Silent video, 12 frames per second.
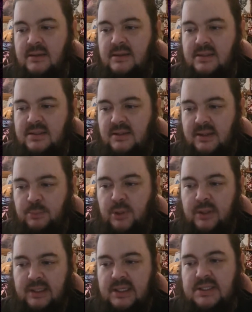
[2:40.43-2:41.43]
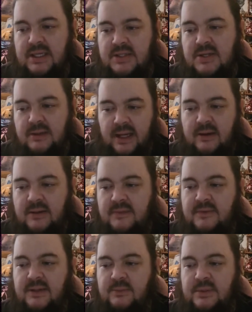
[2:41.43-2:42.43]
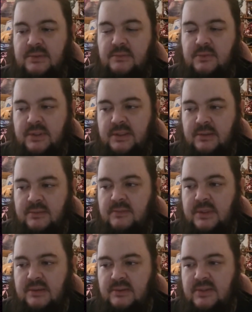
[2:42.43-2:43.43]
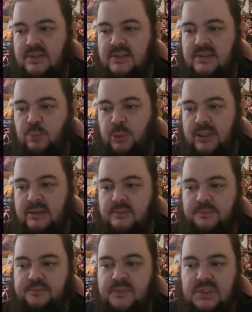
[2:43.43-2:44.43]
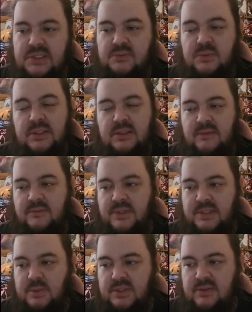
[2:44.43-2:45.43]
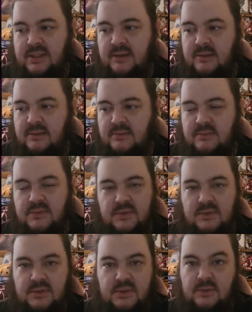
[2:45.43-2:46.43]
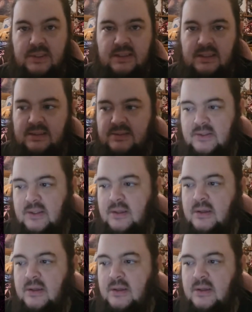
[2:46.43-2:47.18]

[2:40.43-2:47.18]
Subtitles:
So I'm probably going to change her out if I would redo this, but she's really good for just mystery counter doing things.